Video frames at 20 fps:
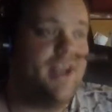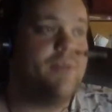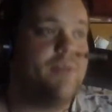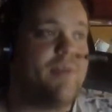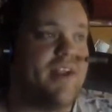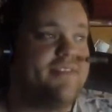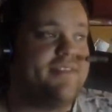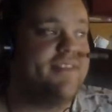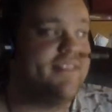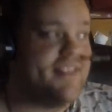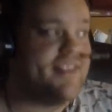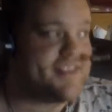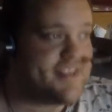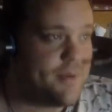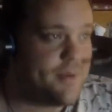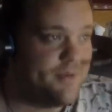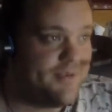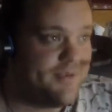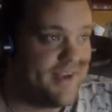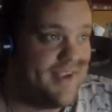but I think that
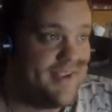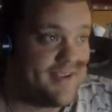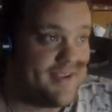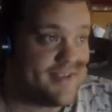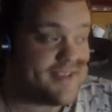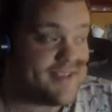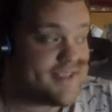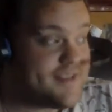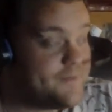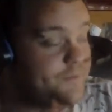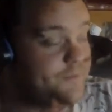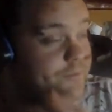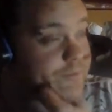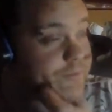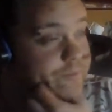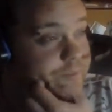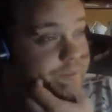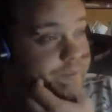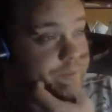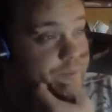some of it is.
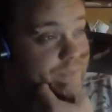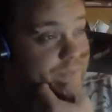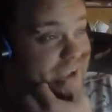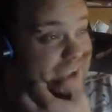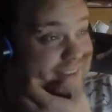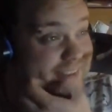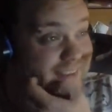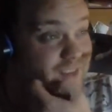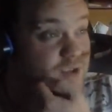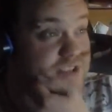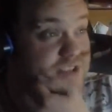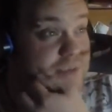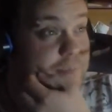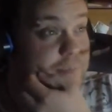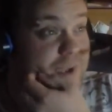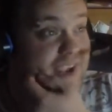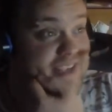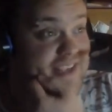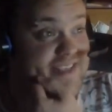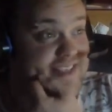I think there's a
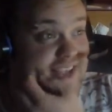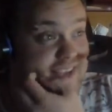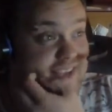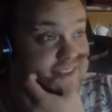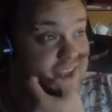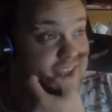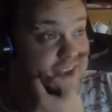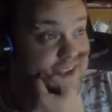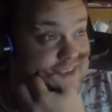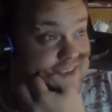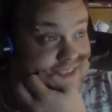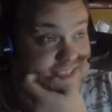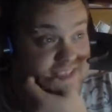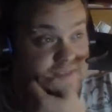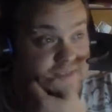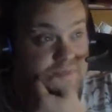baseline that is.